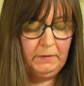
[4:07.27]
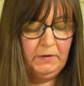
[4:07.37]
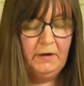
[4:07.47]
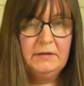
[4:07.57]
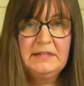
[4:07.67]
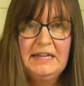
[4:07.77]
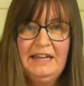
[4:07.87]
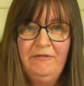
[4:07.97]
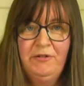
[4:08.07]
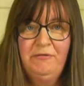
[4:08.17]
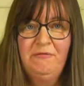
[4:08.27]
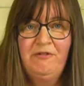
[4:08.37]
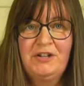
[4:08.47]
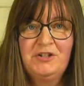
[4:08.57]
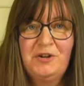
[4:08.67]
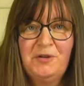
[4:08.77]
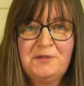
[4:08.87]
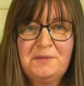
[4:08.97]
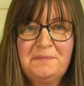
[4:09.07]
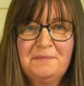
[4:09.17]
Nice even French
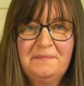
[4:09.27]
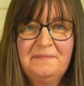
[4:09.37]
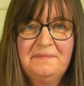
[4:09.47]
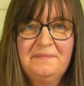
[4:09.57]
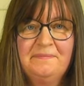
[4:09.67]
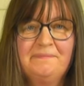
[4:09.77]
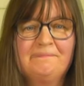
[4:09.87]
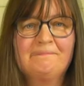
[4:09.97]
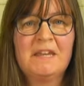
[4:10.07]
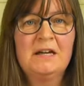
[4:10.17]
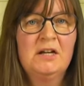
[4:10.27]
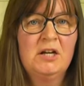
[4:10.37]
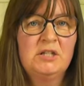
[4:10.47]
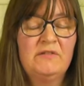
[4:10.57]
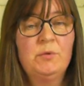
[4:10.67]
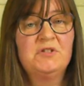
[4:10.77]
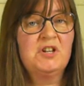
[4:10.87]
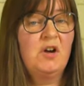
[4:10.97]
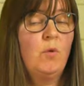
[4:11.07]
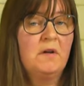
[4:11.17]
knots. So if you want to
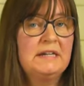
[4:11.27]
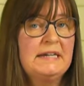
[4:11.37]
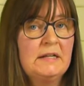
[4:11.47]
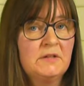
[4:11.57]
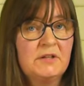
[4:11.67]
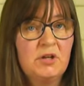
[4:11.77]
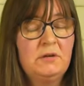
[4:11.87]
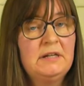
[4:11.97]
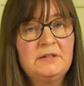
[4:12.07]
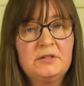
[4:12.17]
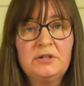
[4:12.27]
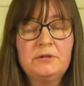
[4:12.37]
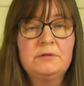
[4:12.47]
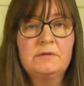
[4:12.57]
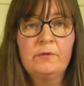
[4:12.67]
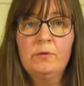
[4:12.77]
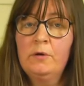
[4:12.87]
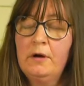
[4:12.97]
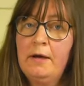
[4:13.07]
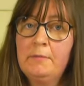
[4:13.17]
know what needles that you need to use
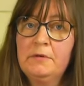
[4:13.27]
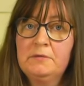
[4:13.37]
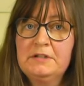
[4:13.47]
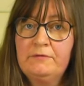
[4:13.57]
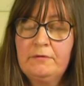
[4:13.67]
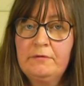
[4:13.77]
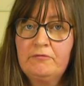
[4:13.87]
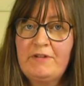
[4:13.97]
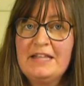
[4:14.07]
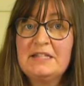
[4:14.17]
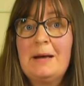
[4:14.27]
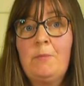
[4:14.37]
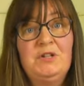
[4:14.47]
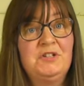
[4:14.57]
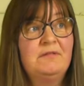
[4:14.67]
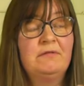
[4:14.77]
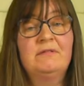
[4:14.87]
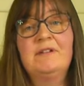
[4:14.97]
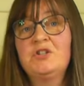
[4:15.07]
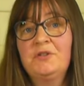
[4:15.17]
for your different threads, which different
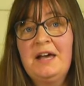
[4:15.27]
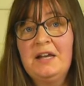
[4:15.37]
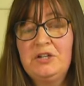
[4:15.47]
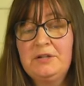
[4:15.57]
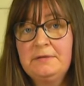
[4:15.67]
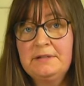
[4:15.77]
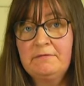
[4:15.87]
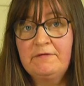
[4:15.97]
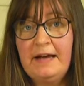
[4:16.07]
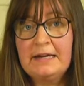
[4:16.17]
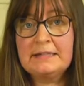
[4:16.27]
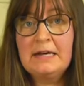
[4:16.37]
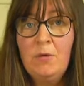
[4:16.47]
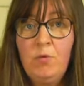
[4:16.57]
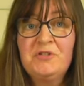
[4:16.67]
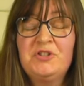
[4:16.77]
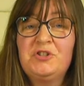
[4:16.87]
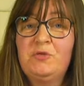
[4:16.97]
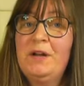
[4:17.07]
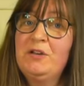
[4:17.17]
threads you can use, in fact, what to
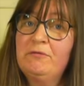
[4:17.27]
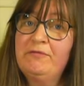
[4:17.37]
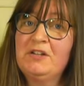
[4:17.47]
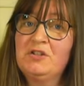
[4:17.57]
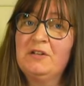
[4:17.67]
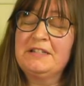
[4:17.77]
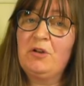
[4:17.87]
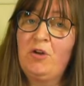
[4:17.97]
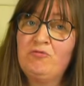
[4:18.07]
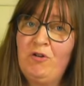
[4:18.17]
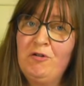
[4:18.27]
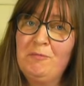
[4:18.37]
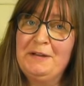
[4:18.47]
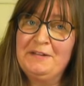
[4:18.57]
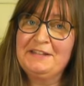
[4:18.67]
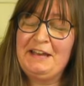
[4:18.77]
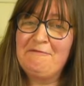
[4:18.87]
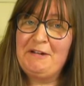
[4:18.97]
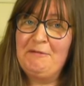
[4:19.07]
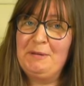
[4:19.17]
do when your French knots go wrong, because they
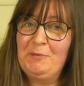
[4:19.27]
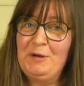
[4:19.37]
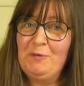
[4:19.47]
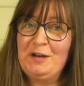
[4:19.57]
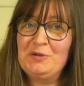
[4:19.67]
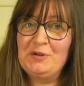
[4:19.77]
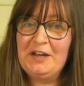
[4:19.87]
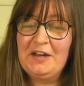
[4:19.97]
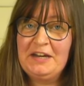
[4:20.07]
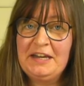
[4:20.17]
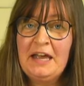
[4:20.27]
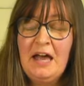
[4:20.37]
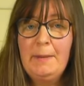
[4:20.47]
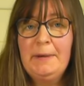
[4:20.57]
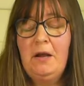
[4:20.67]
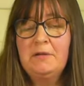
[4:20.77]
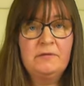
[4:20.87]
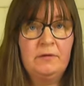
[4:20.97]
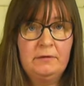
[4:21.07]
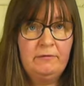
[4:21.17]
invariably will when you're learning, and loads
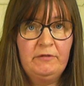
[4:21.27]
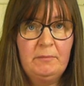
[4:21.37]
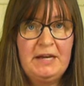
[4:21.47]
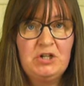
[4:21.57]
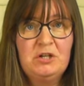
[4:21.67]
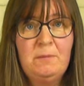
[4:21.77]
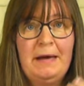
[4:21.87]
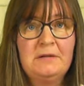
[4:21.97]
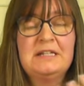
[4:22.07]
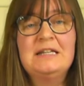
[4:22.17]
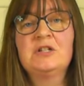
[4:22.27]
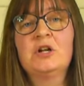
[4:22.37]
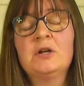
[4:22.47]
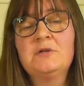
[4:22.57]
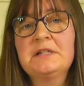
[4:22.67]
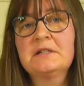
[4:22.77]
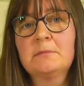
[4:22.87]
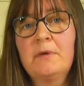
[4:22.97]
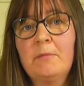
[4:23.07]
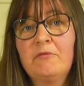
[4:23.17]
of other information about it, including
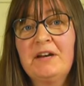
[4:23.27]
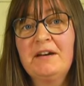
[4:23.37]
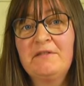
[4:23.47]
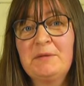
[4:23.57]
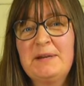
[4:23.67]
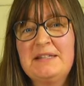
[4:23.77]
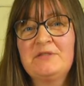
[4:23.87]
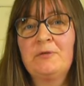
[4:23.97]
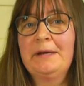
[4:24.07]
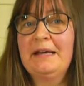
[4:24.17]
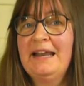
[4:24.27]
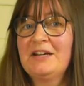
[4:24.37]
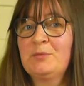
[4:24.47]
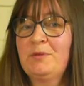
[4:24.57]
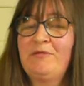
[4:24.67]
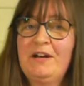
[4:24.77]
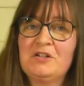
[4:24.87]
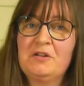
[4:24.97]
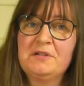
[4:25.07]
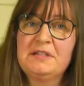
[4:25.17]
some really lovely pieces from my collection with
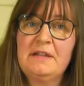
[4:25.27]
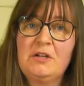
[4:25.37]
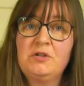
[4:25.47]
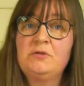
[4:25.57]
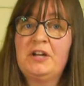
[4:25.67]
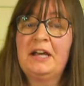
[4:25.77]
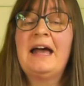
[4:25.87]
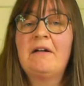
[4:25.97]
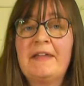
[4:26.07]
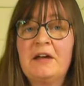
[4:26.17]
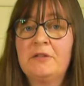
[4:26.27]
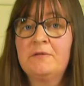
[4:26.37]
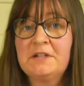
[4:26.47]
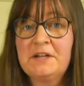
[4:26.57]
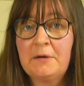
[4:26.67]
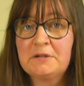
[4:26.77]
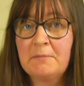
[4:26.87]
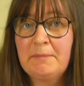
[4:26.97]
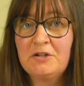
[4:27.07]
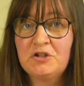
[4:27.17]
French knots in, then do check out that other video as I
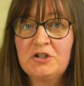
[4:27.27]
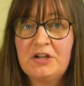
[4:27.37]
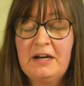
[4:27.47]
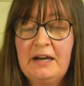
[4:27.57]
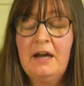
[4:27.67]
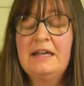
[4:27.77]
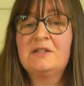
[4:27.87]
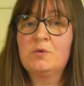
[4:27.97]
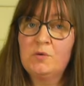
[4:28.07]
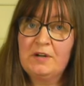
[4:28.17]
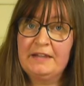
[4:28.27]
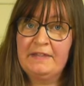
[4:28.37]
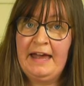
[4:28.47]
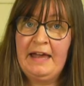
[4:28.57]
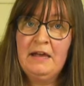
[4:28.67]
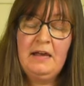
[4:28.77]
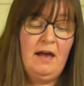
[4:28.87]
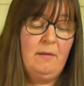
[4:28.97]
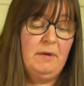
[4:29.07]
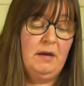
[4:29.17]
mentioned earlier. It's all in there.
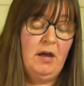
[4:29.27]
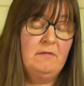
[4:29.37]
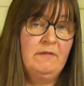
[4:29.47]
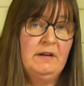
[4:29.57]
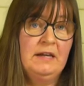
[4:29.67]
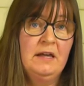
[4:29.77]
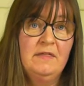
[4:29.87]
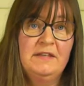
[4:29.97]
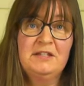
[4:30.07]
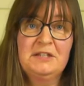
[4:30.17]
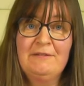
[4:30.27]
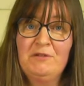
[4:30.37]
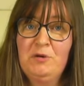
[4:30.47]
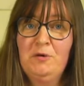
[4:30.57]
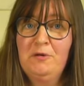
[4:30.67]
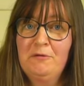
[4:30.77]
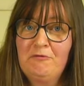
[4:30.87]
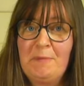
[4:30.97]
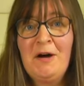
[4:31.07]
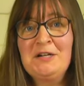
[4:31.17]
And hopefully this has given you a
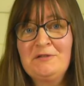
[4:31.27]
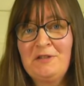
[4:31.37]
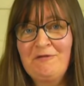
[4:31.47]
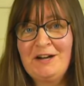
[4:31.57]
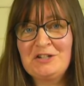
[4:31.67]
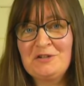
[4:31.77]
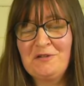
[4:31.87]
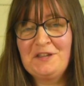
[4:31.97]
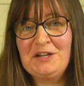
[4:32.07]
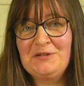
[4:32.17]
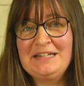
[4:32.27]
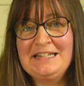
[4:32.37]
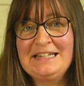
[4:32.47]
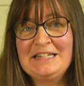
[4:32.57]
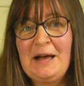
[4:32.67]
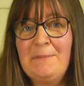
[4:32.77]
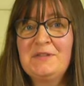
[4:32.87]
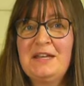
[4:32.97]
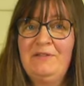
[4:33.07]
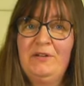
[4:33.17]
reminder of the French knot that you needed. And
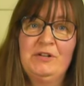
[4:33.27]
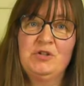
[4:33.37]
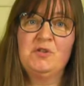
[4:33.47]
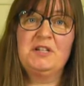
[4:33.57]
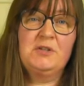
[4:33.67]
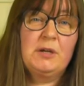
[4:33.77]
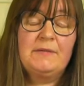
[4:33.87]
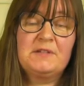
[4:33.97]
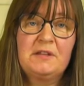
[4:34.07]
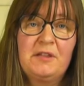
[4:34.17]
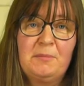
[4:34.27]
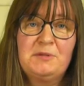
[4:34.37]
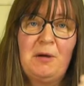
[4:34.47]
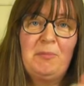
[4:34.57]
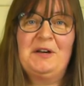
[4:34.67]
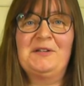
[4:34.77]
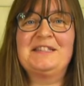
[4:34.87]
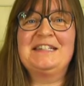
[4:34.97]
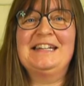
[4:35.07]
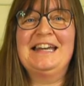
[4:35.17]
if you've enjoyed it, do give us a thumbs up and I'll
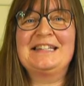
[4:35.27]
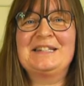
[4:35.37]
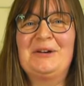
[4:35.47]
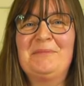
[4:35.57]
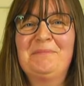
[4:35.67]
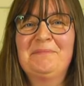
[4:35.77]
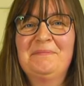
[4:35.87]
see you next time.